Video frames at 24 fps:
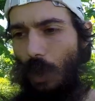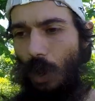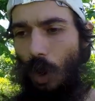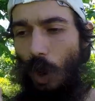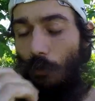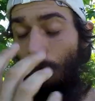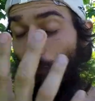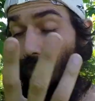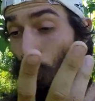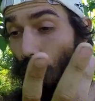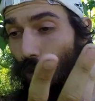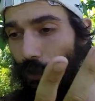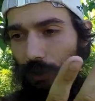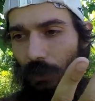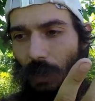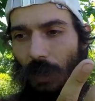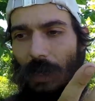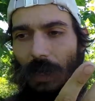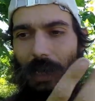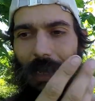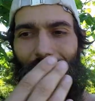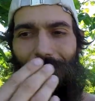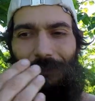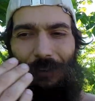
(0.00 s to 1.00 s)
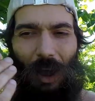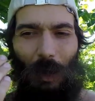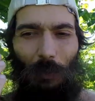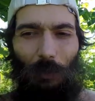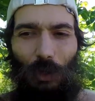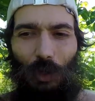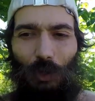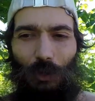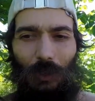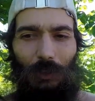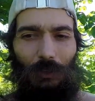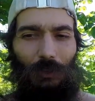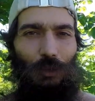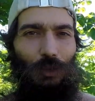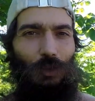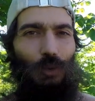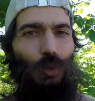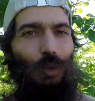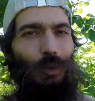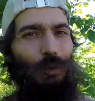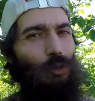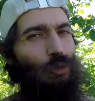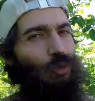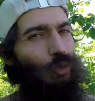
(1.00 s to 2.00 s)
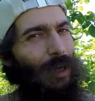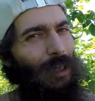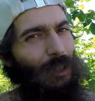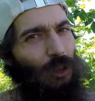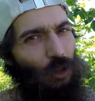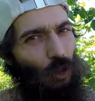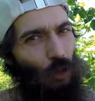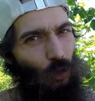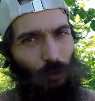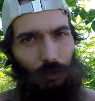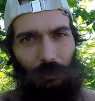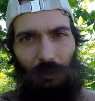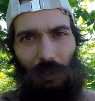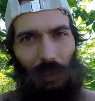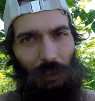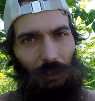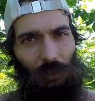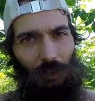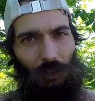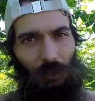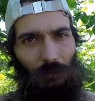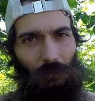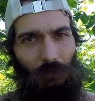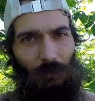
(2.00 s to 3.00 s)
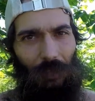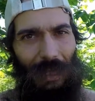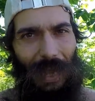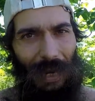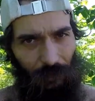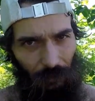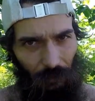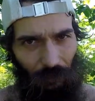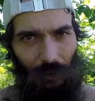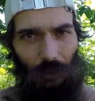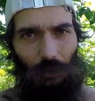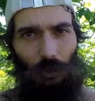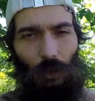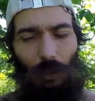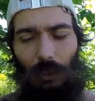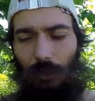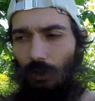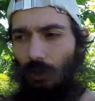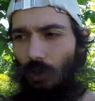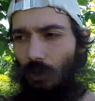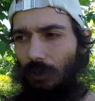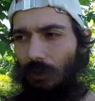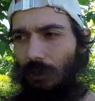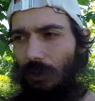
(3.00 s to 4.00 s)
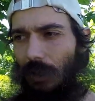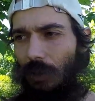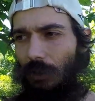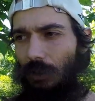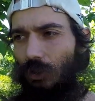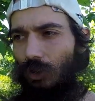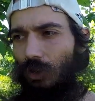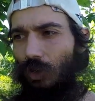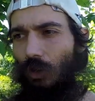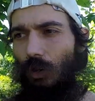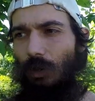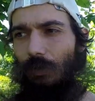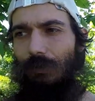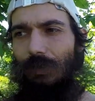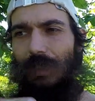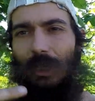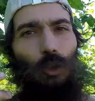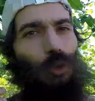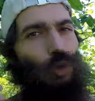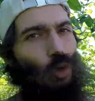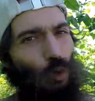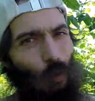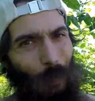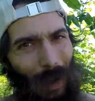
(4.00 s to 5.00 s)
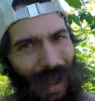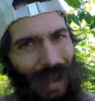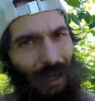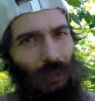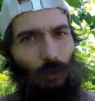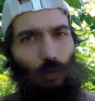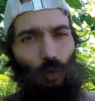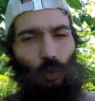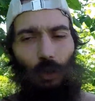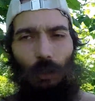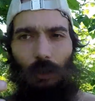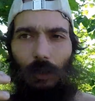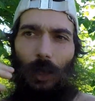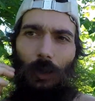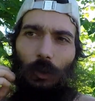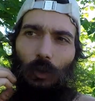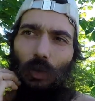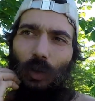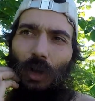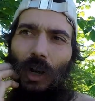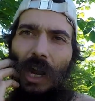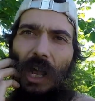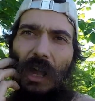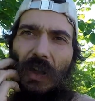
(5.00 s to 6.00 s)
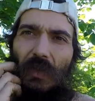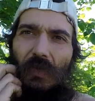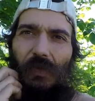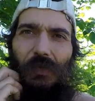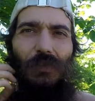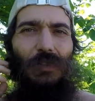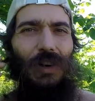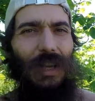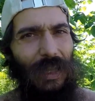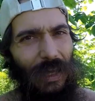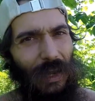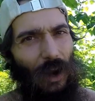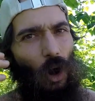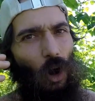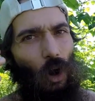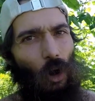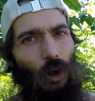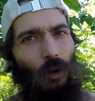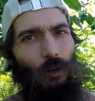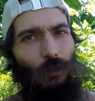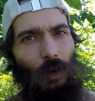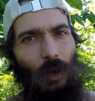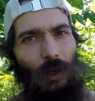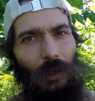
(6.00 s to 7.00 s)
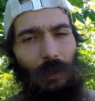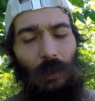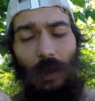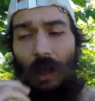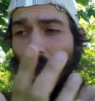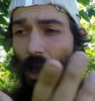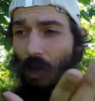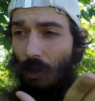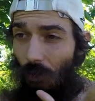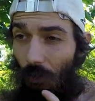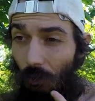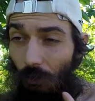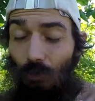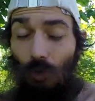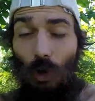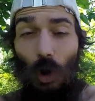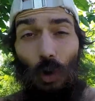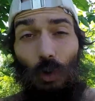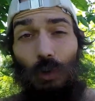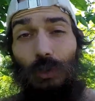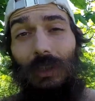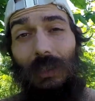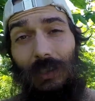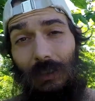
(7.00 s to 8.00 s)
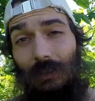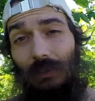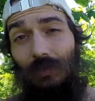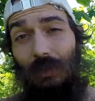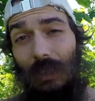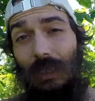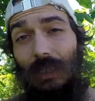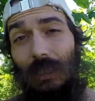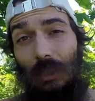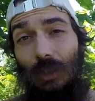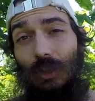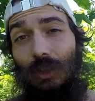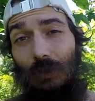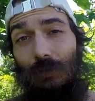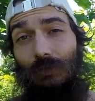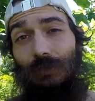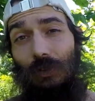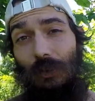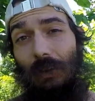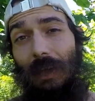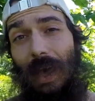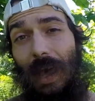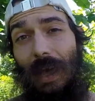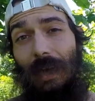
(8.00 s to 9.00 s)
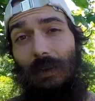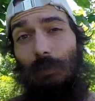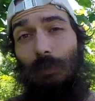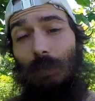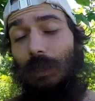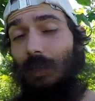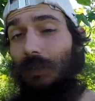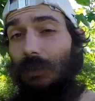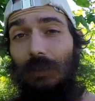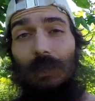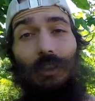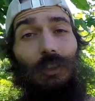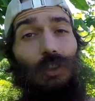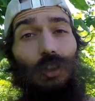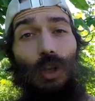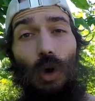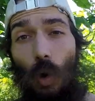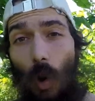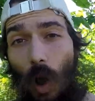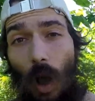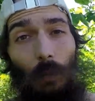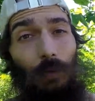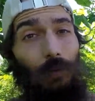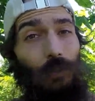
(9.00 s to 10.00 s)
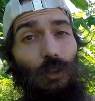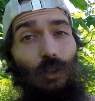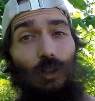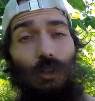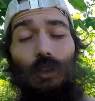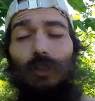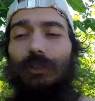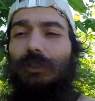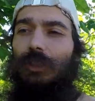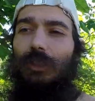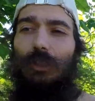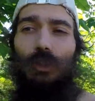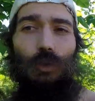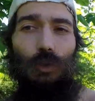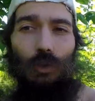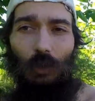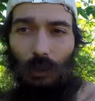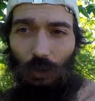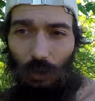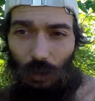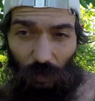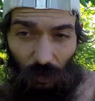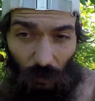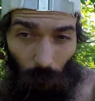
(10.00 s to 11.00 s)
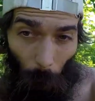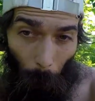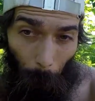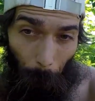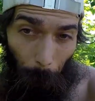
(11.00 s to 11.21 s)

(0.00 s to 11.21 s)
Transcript: Of course, if I'm looking to do a threshold session, lactate threshold session, or a V O two max workout, or really hard running, the road is really good for that, because there's no obstacles and you can just